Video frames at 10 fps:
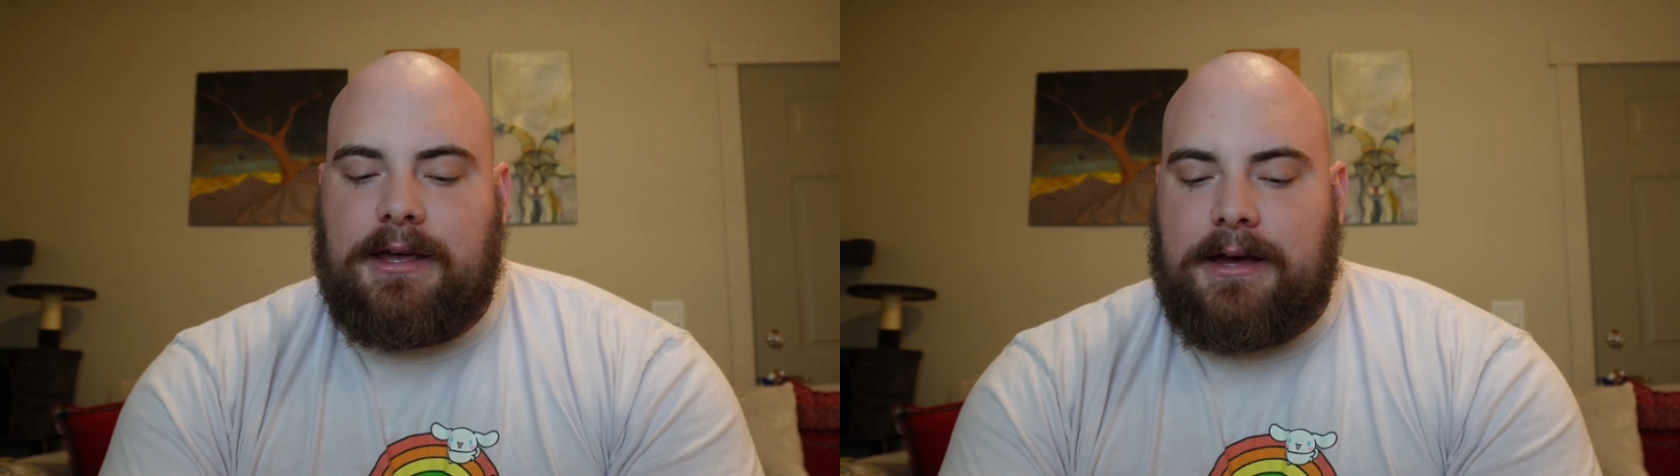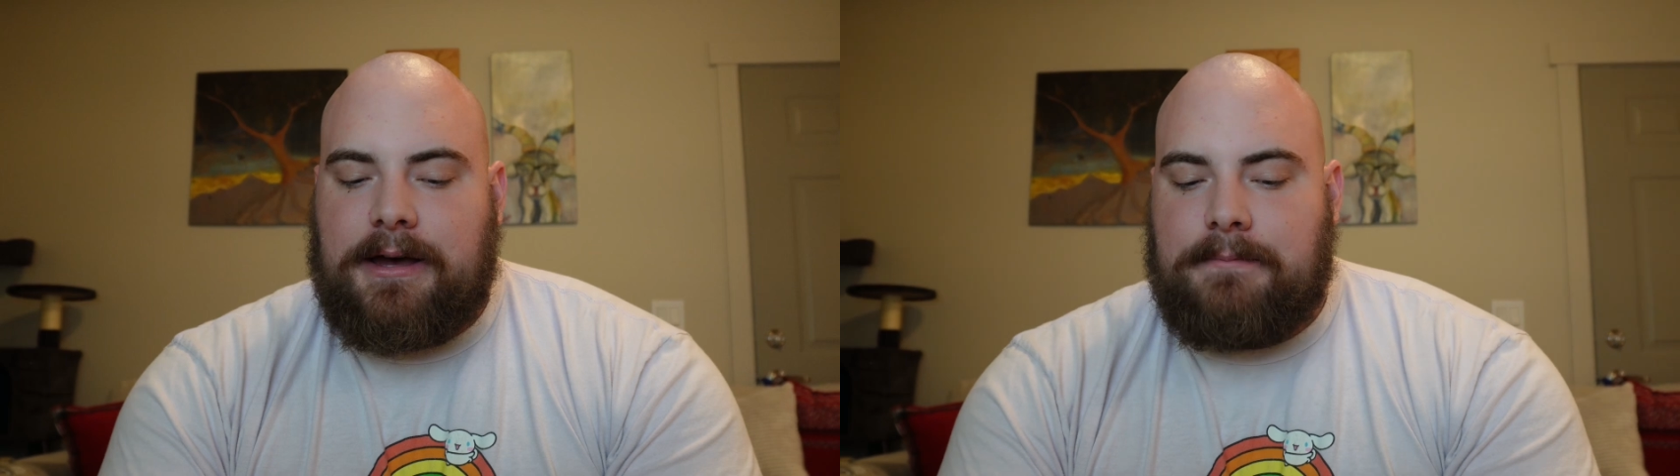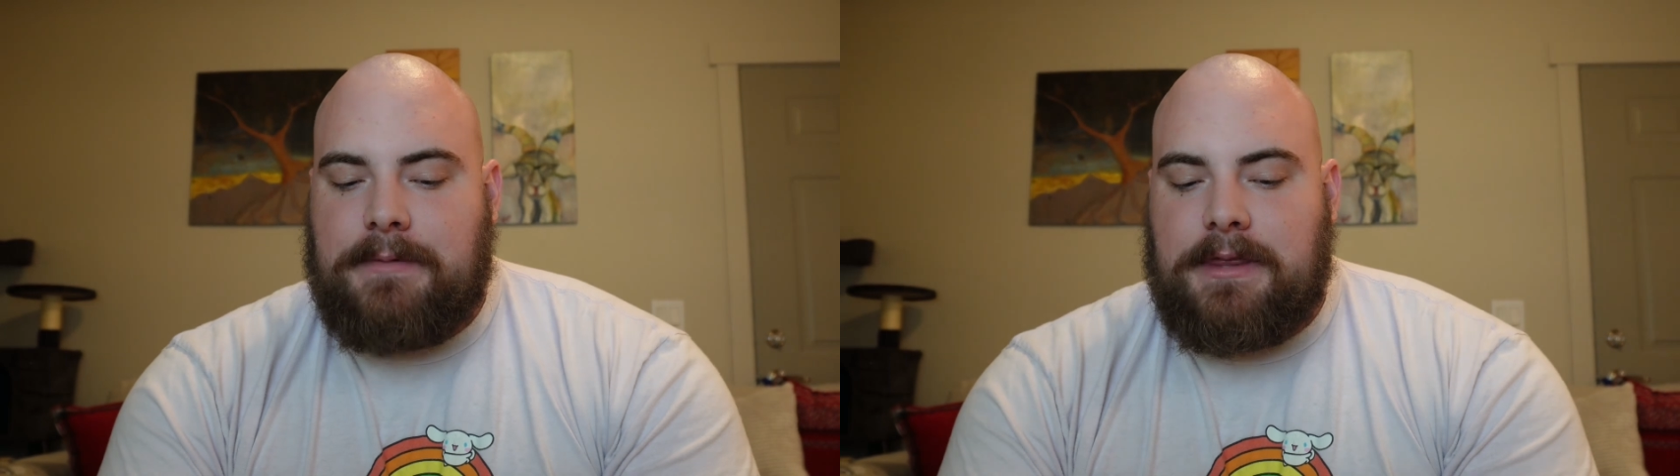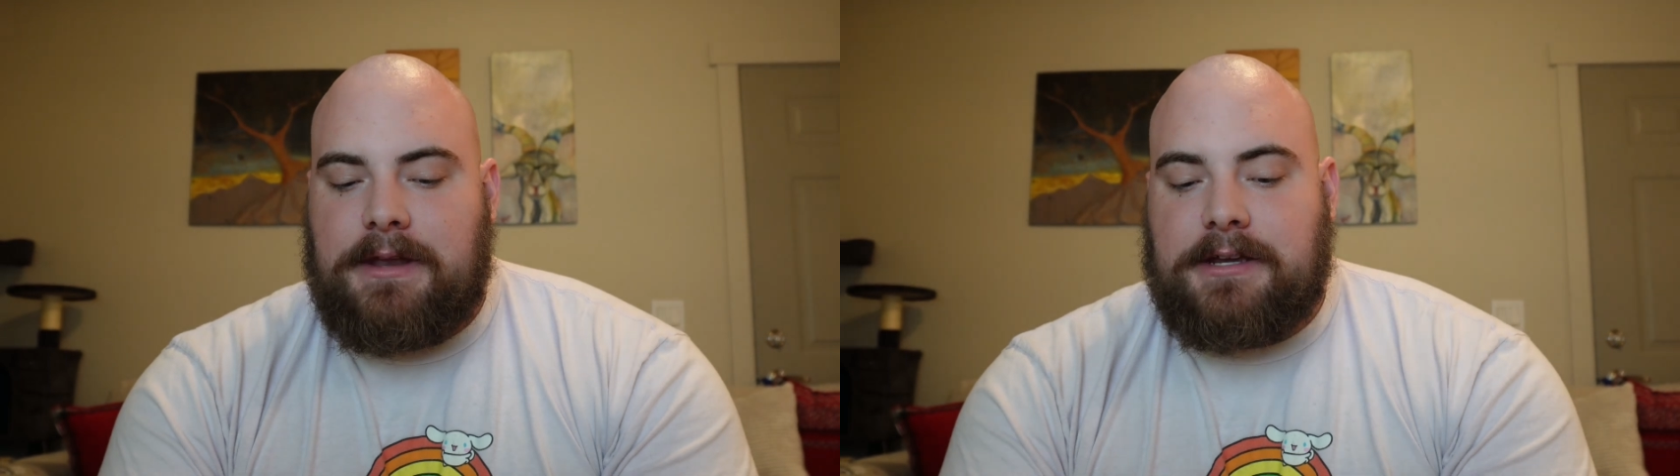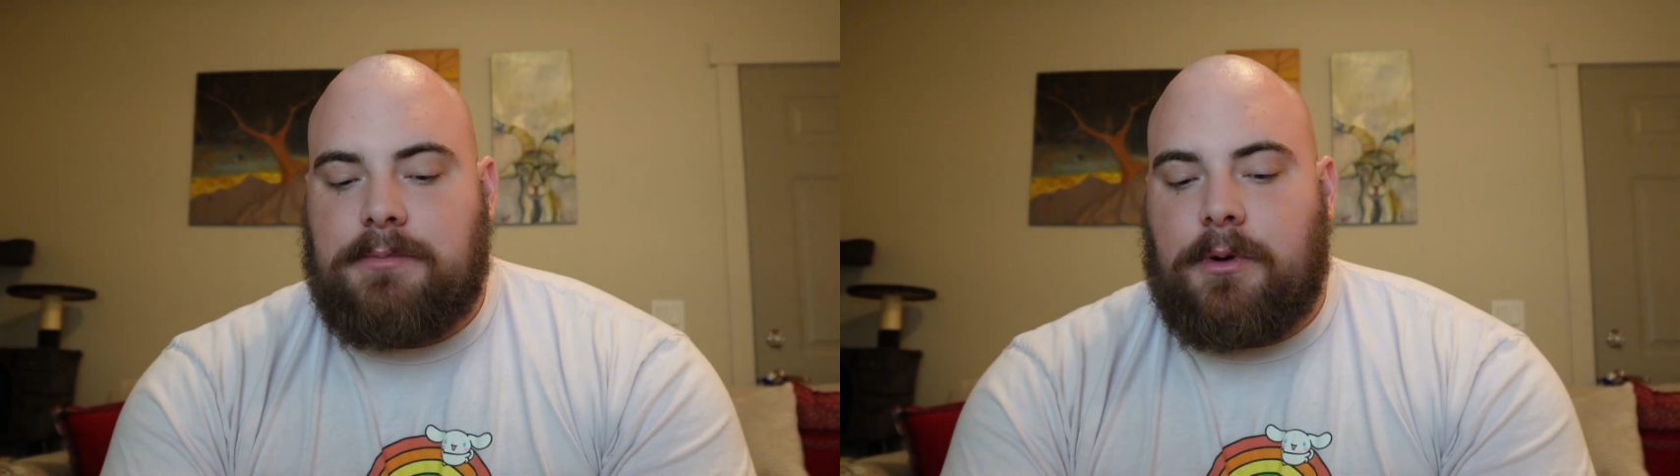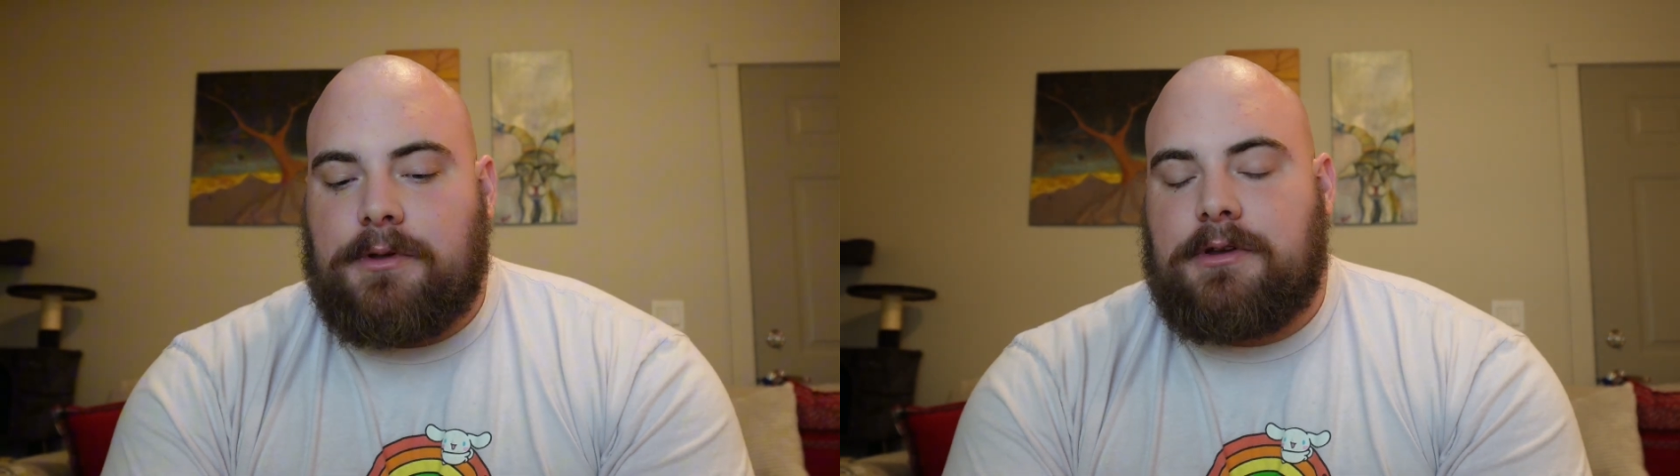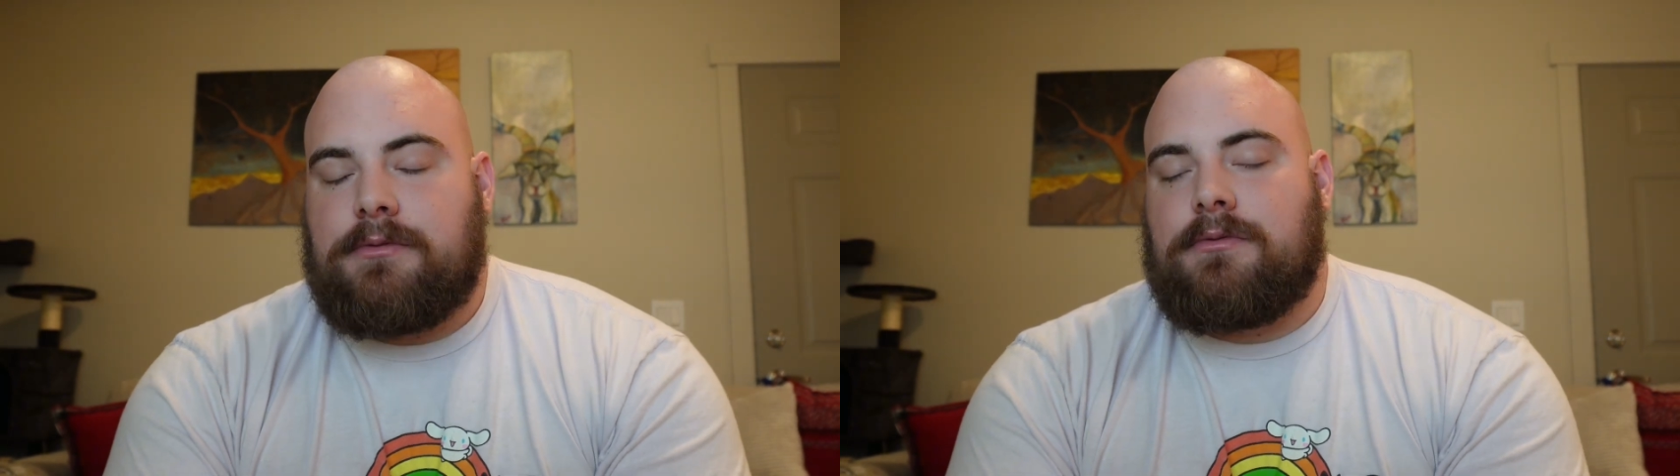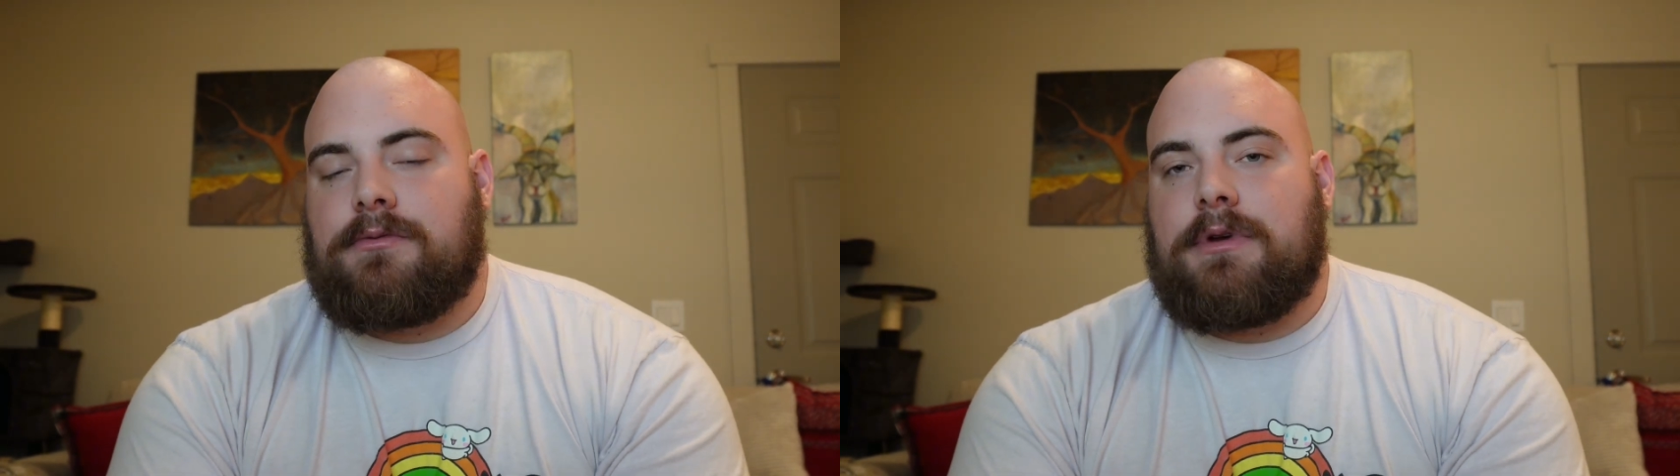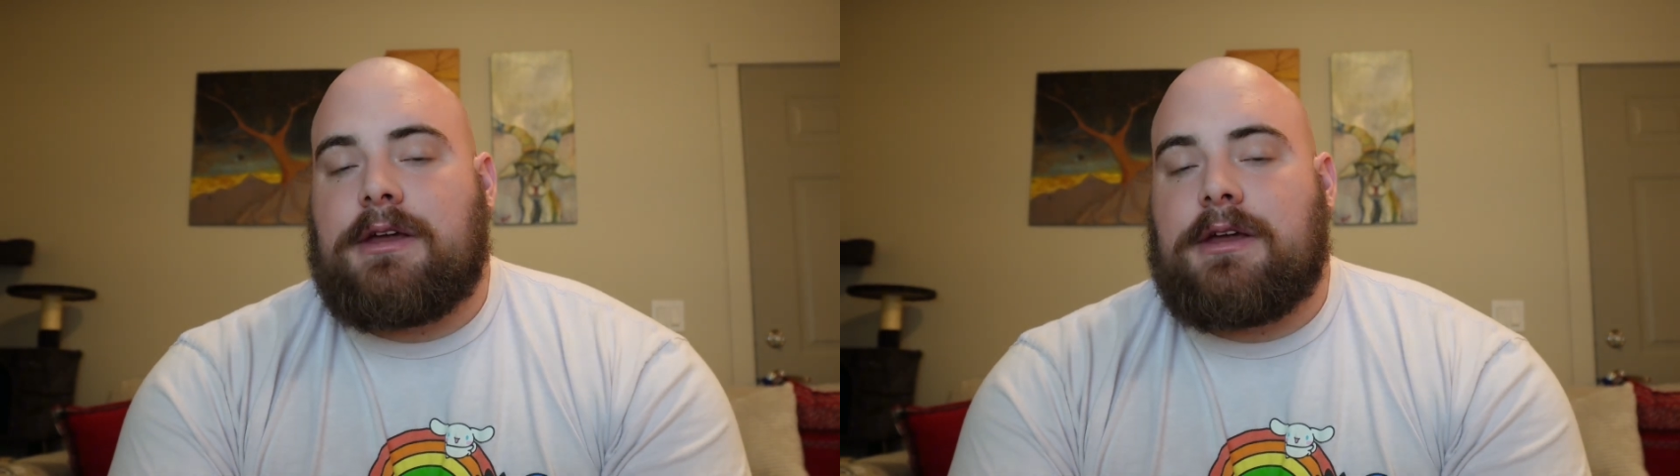And the next bulletin,